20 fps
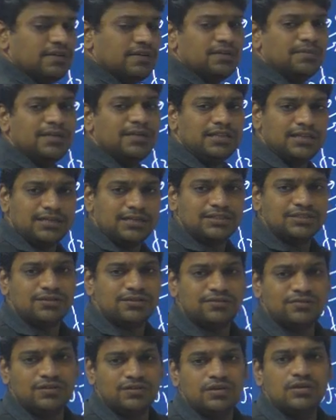be in the range
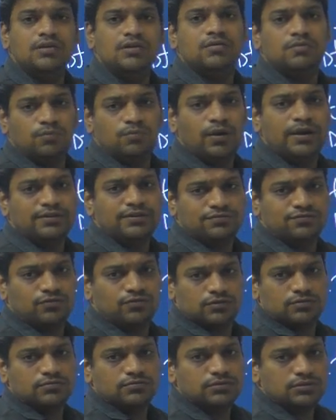of
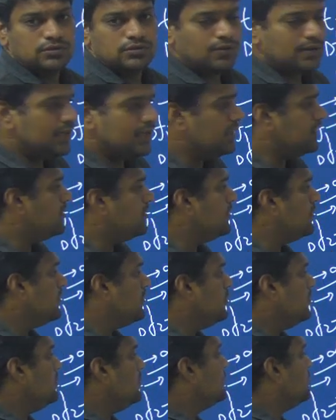0.4. Okay.
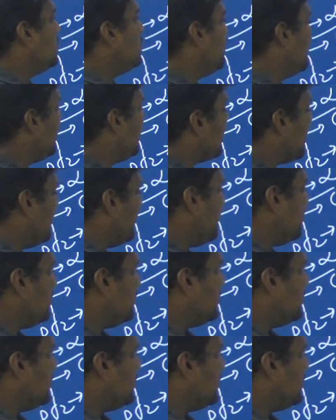So while coming